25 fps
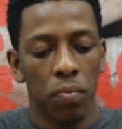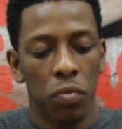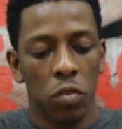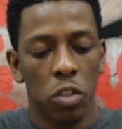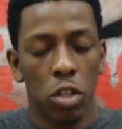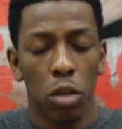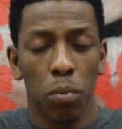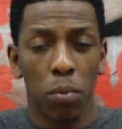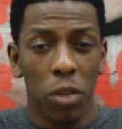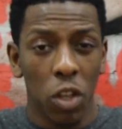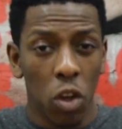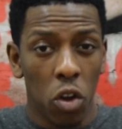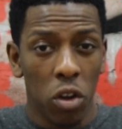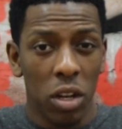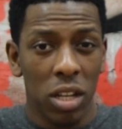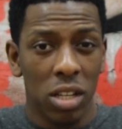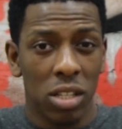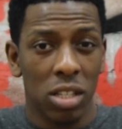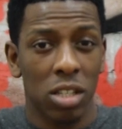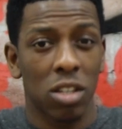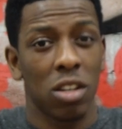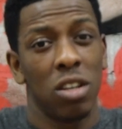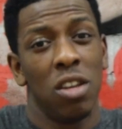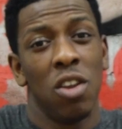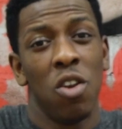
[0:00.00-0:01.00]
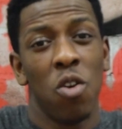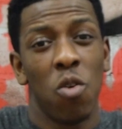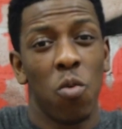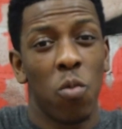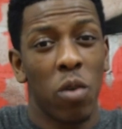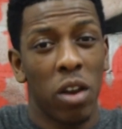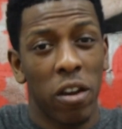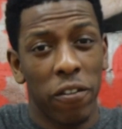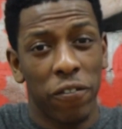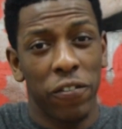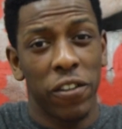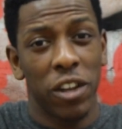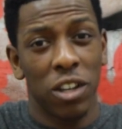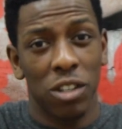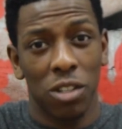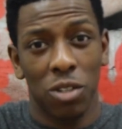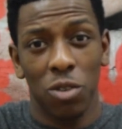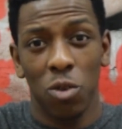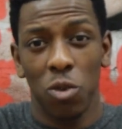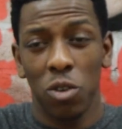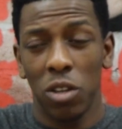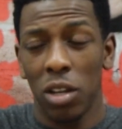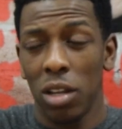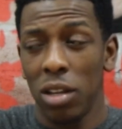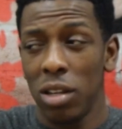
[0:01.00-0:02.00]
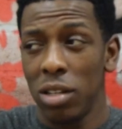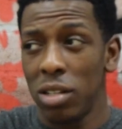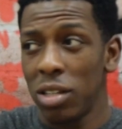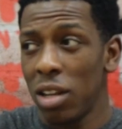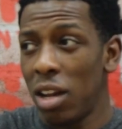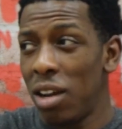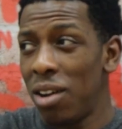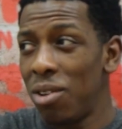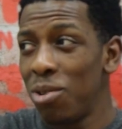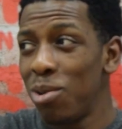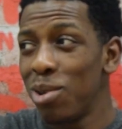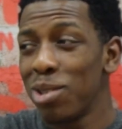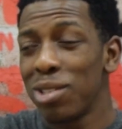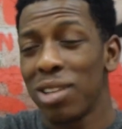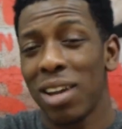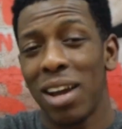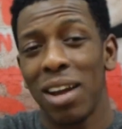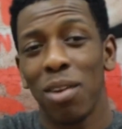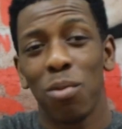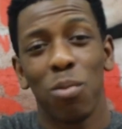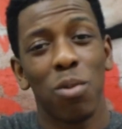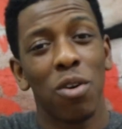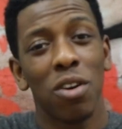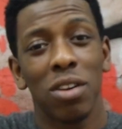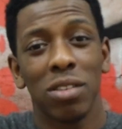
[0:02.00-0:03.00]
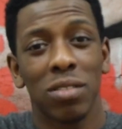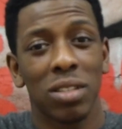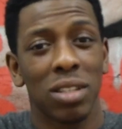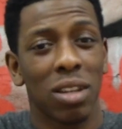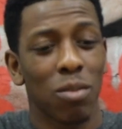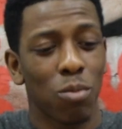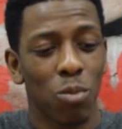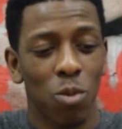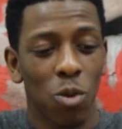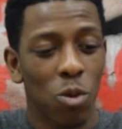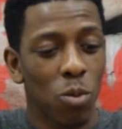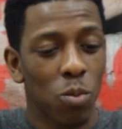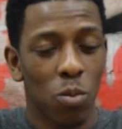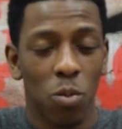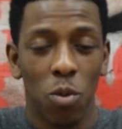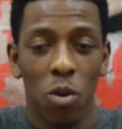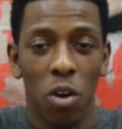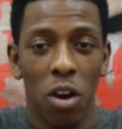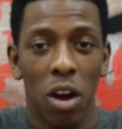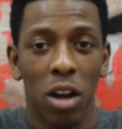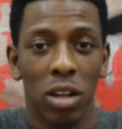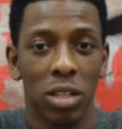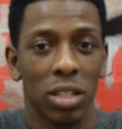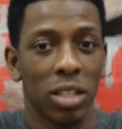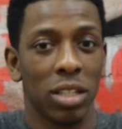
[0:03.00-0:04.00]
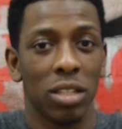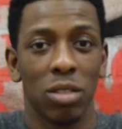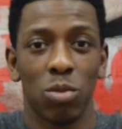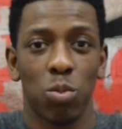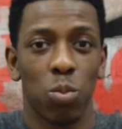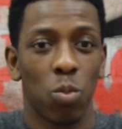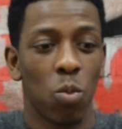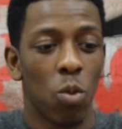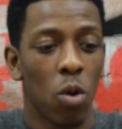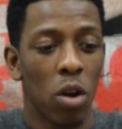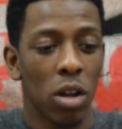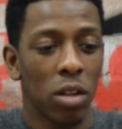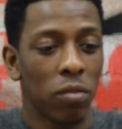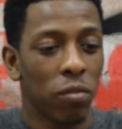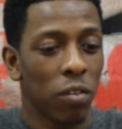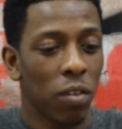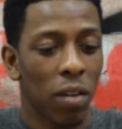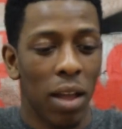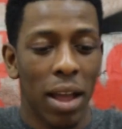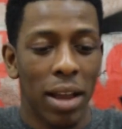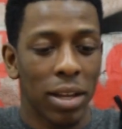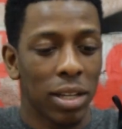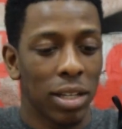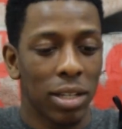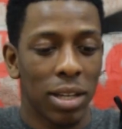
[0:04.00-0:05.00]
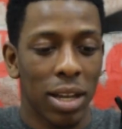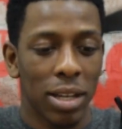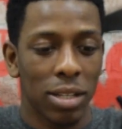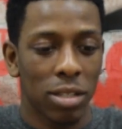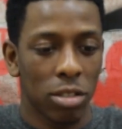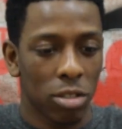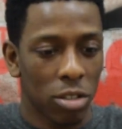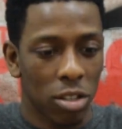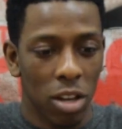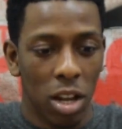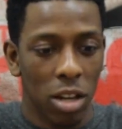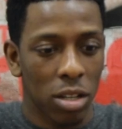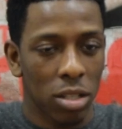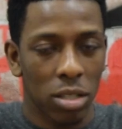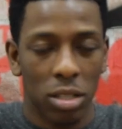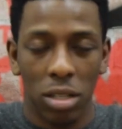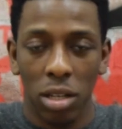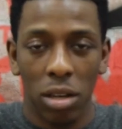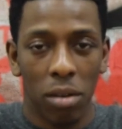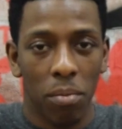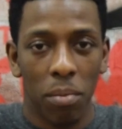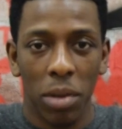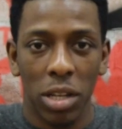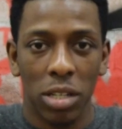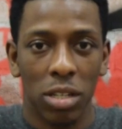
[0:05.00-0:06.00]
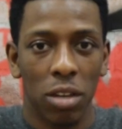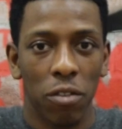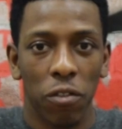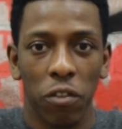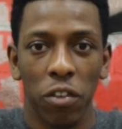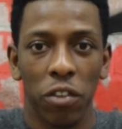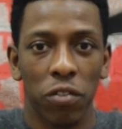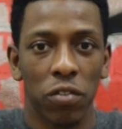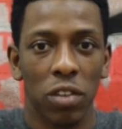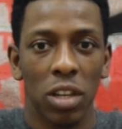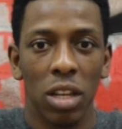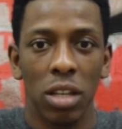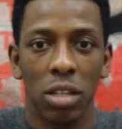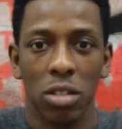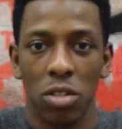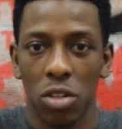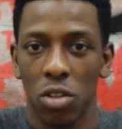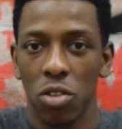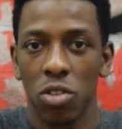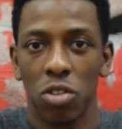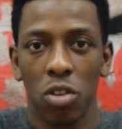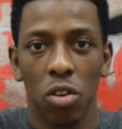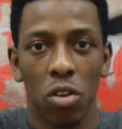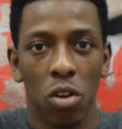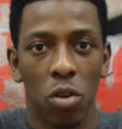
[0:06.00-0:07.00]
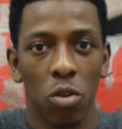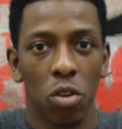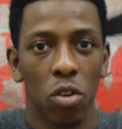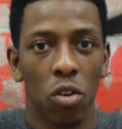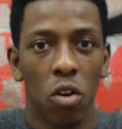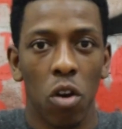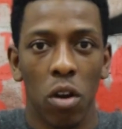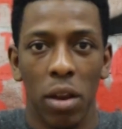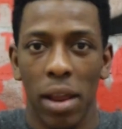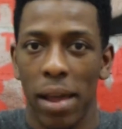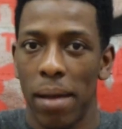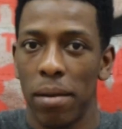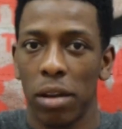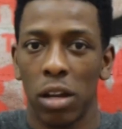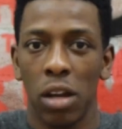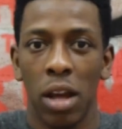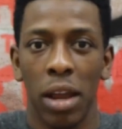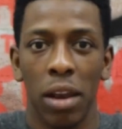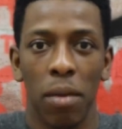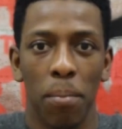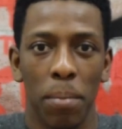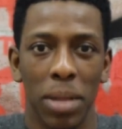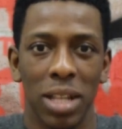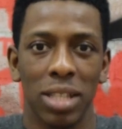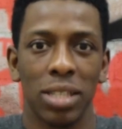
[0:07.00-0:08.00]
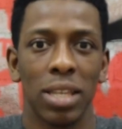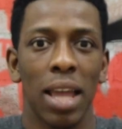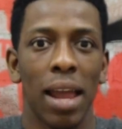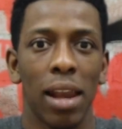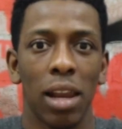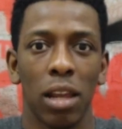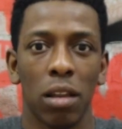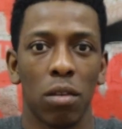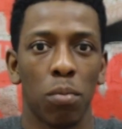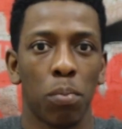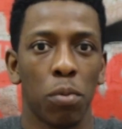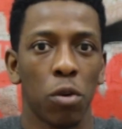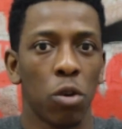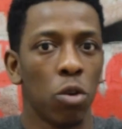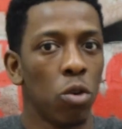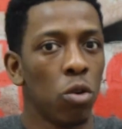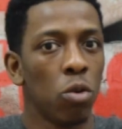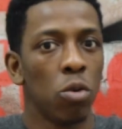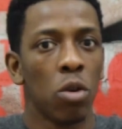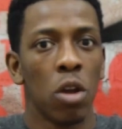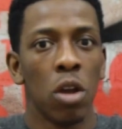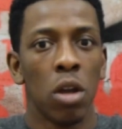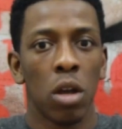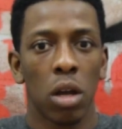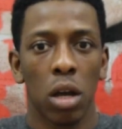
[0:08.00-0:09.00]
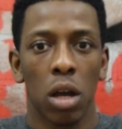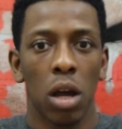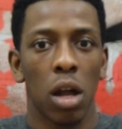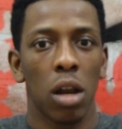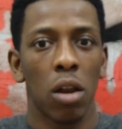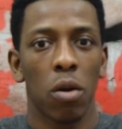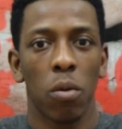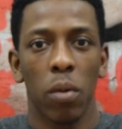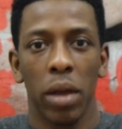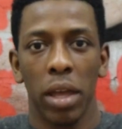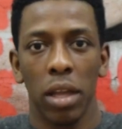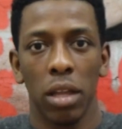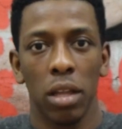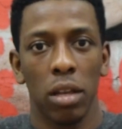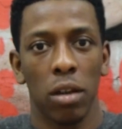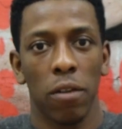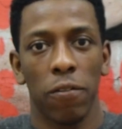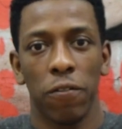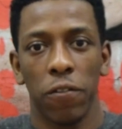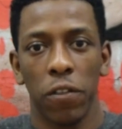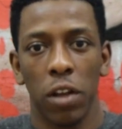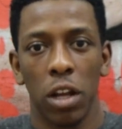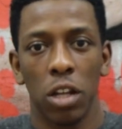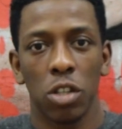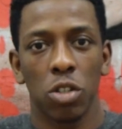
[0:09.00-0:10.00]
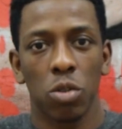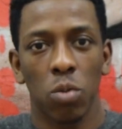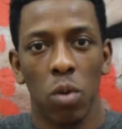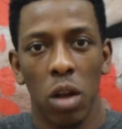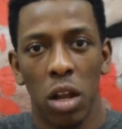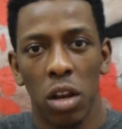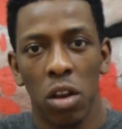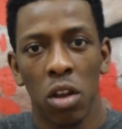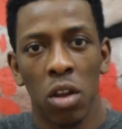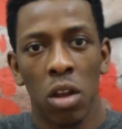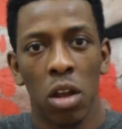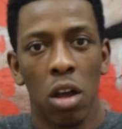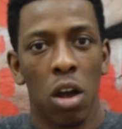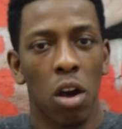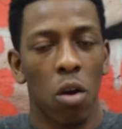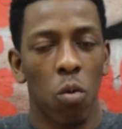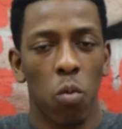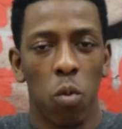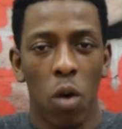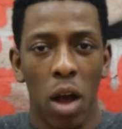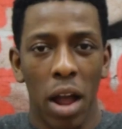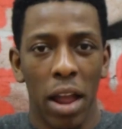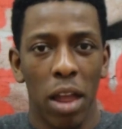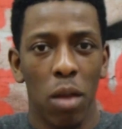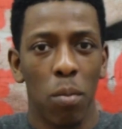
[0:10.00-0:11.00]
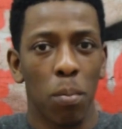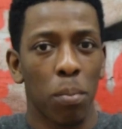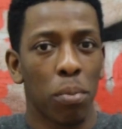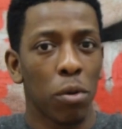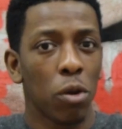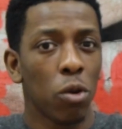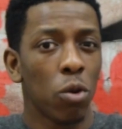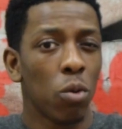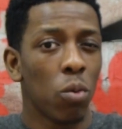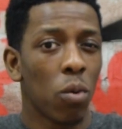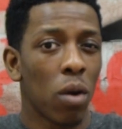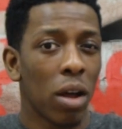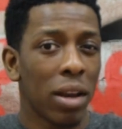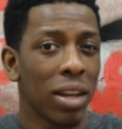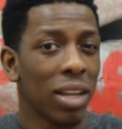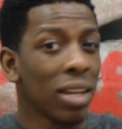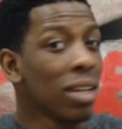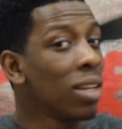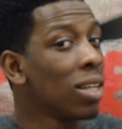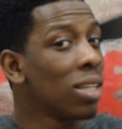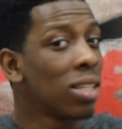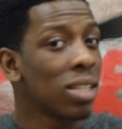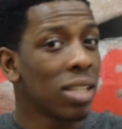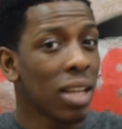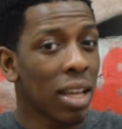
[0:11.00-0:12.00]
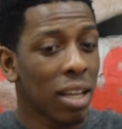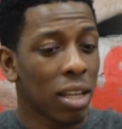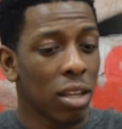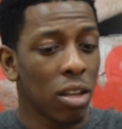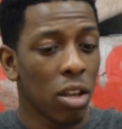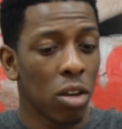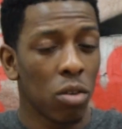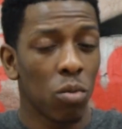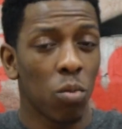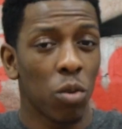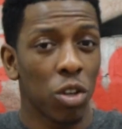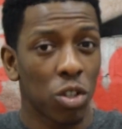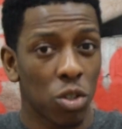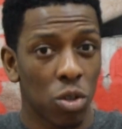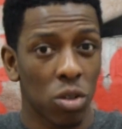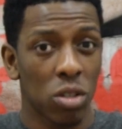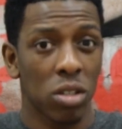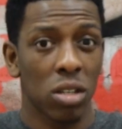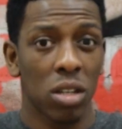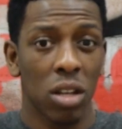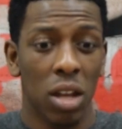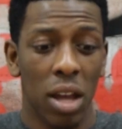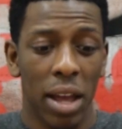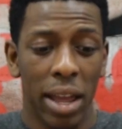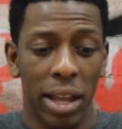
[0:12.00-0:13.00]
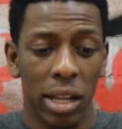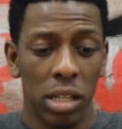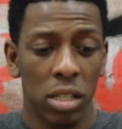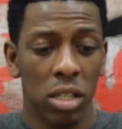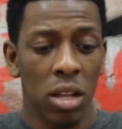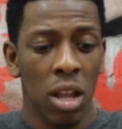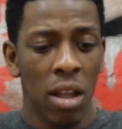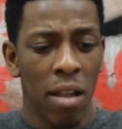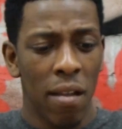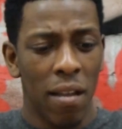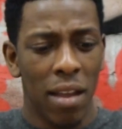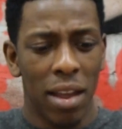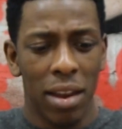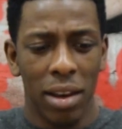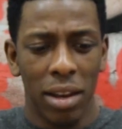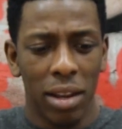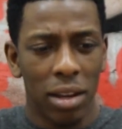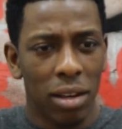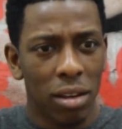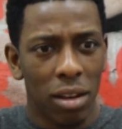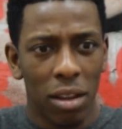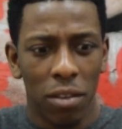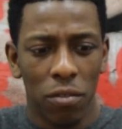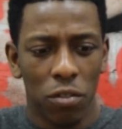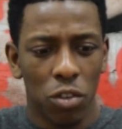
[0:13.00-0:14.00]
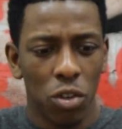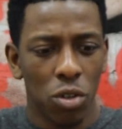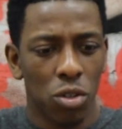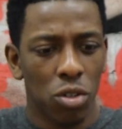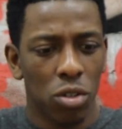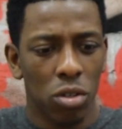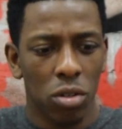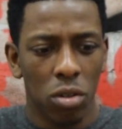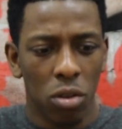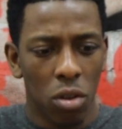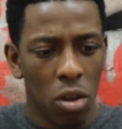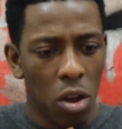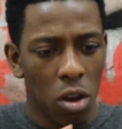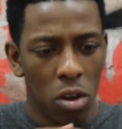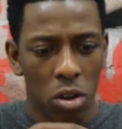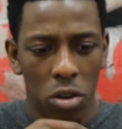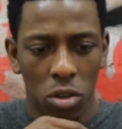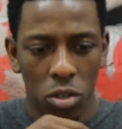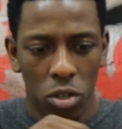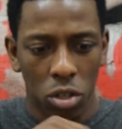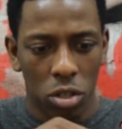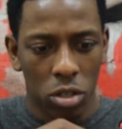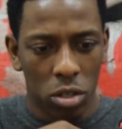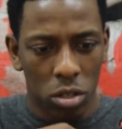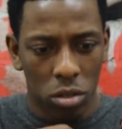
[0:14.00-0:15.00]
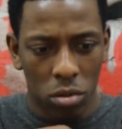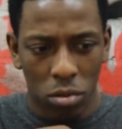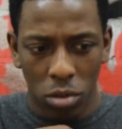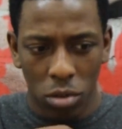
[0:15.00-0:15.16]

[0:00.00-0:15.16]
To be honest, when I first saw these, I was like, what are these? What has Adidas done to the Messi 15s? Because you've got that kind of metallic blue colorway in the first one, a white and blue one in the second, which is nice, and then they've just gone and just